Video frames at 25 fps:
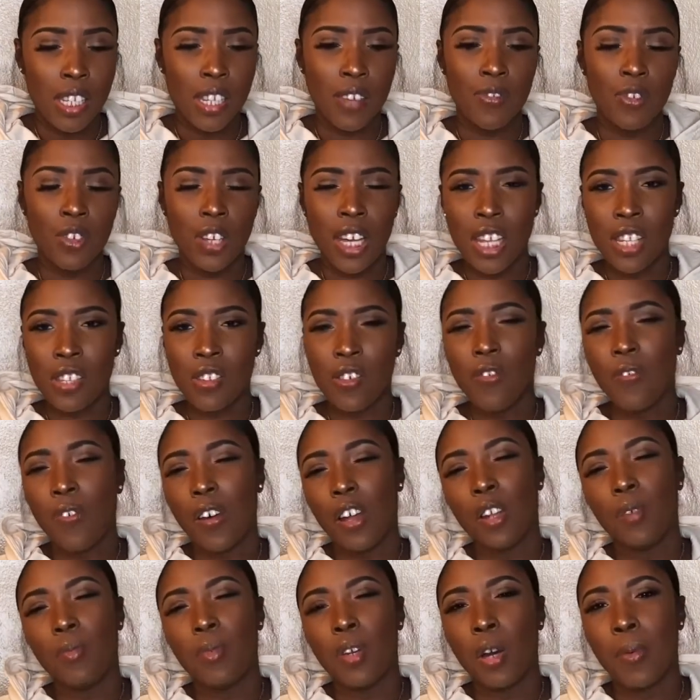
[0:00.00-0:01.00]
If you guys don't
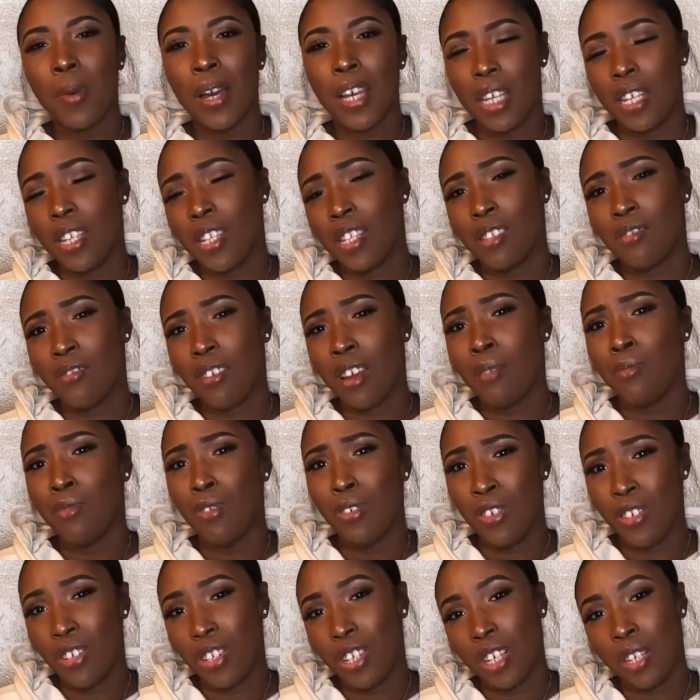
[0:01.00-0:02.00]
follow me on my Instagram, you
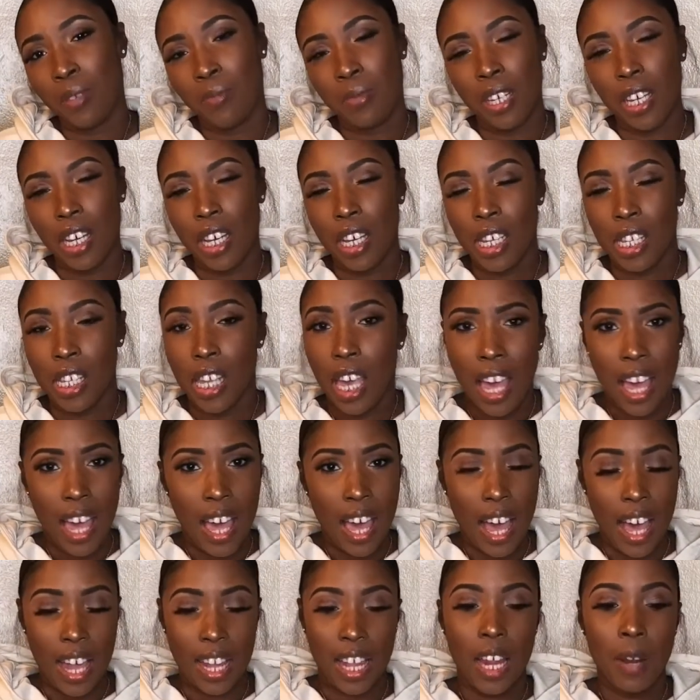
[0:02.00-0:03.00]
should, because
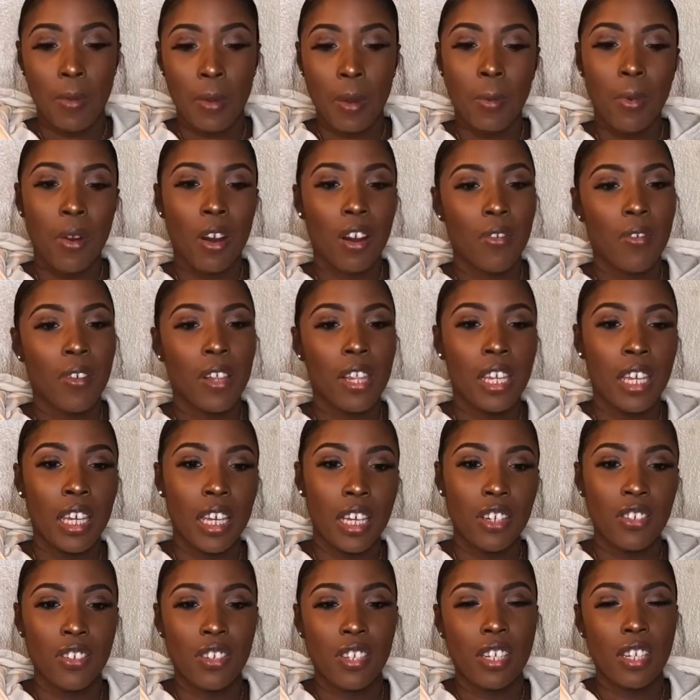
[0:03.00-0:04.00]
a lot of people are really
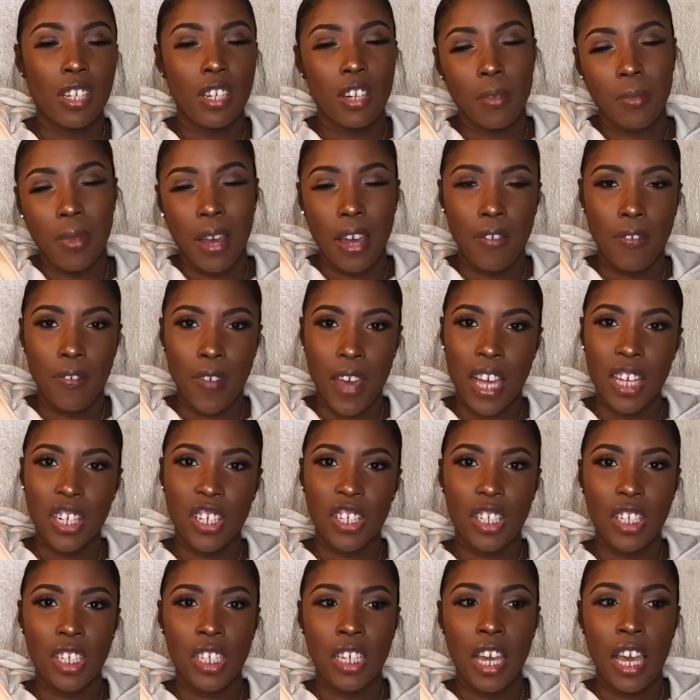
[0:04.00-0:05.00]
interested in my
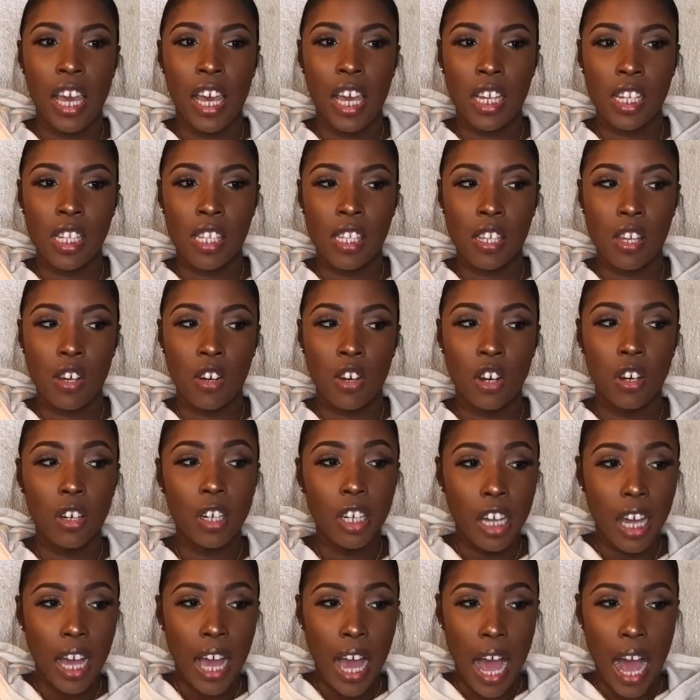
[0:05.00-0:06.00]
fashion, and so
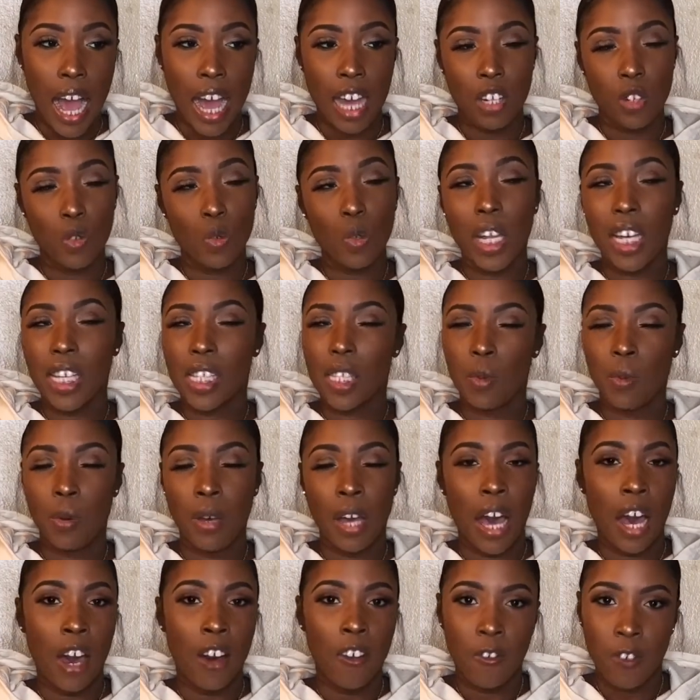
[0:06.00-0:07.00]
I do like to put
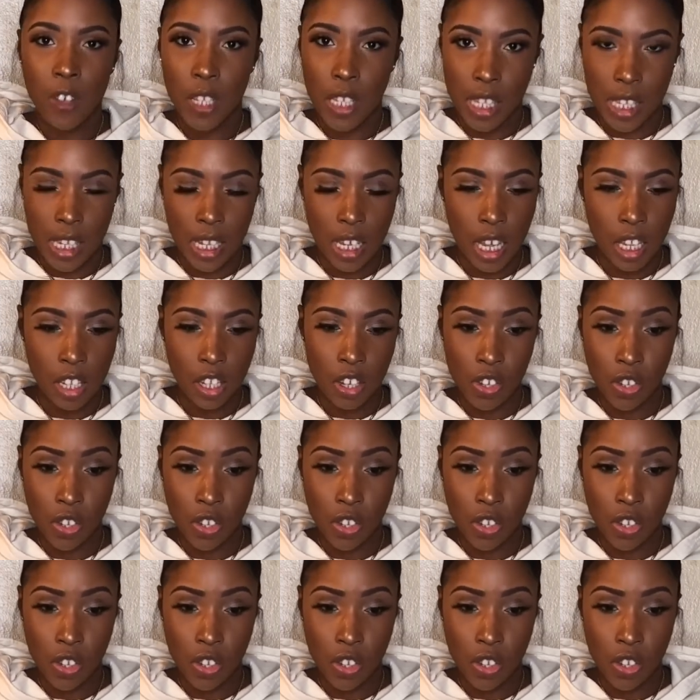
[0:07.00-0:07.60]
outfits together.